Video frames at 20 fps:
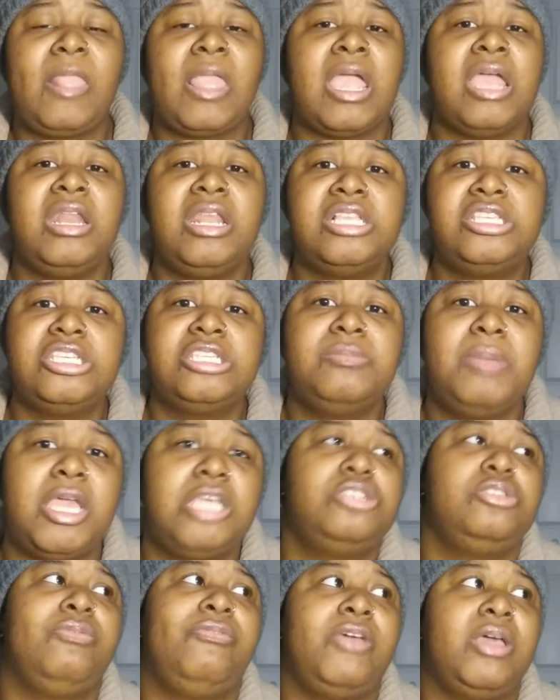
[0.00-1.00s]
and it just
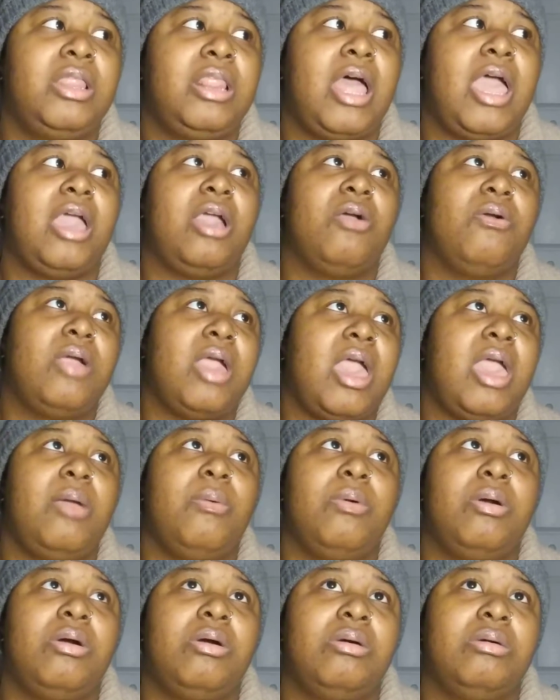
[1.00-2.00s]
makes you feel like, okay,
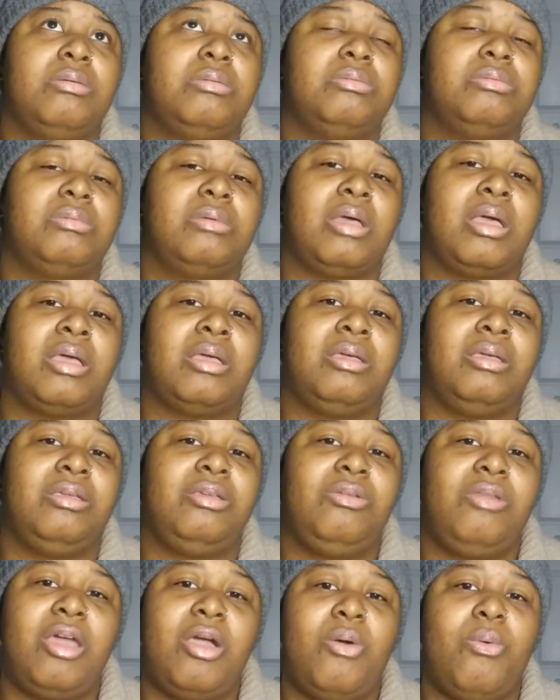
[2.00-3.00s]
well,
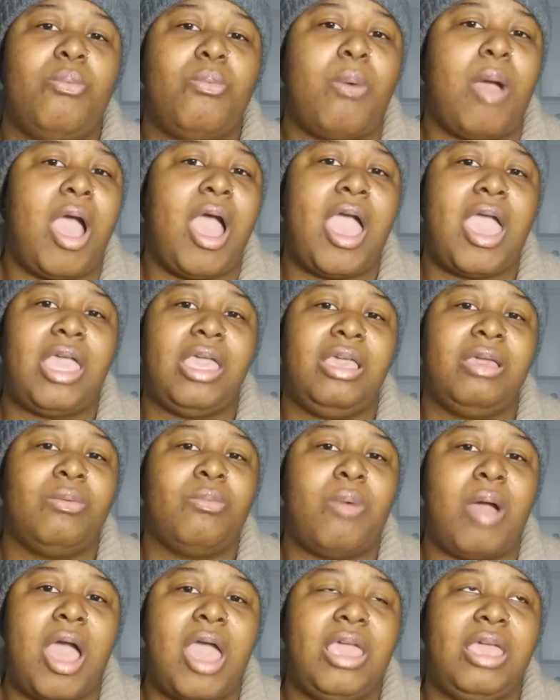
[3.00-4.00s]
why
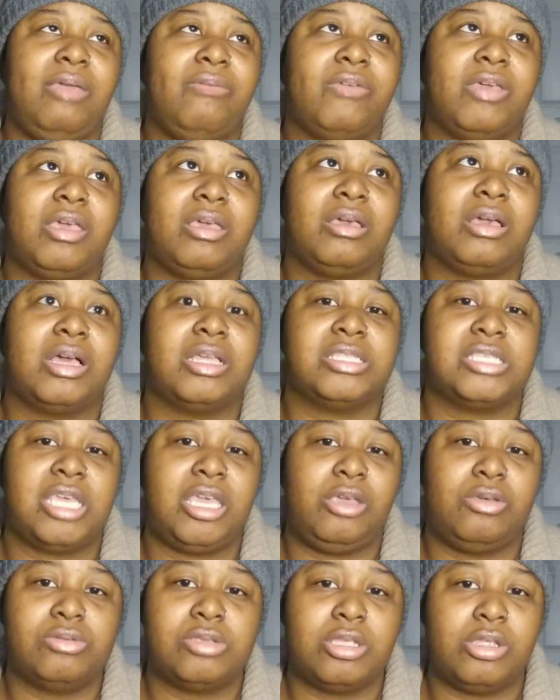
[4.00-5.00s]
even
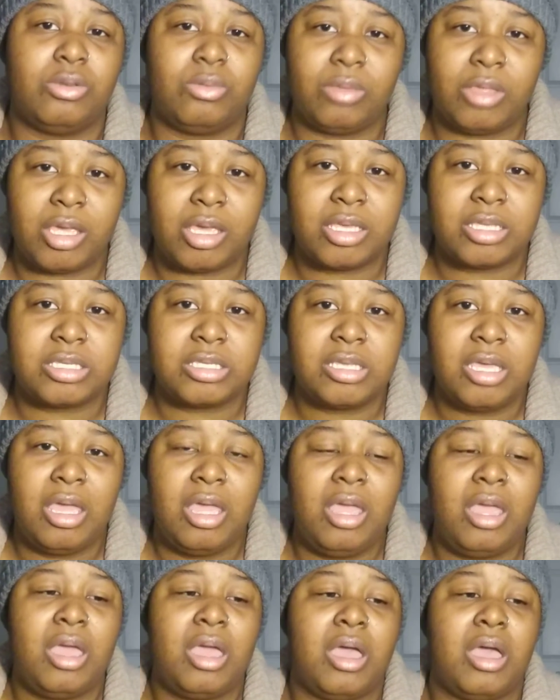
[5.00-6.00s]
continue to do this?
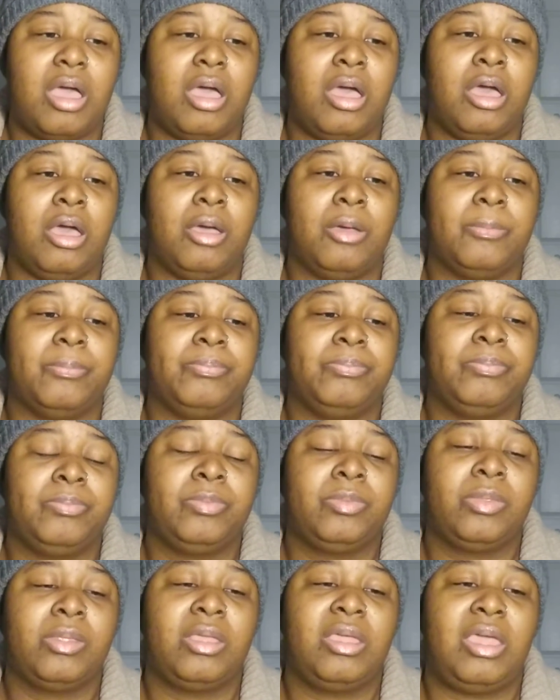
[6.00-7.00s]

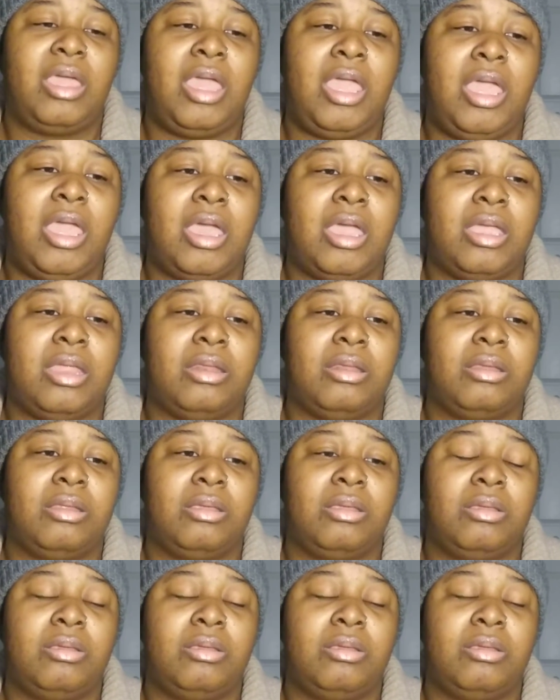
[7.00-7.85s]
And,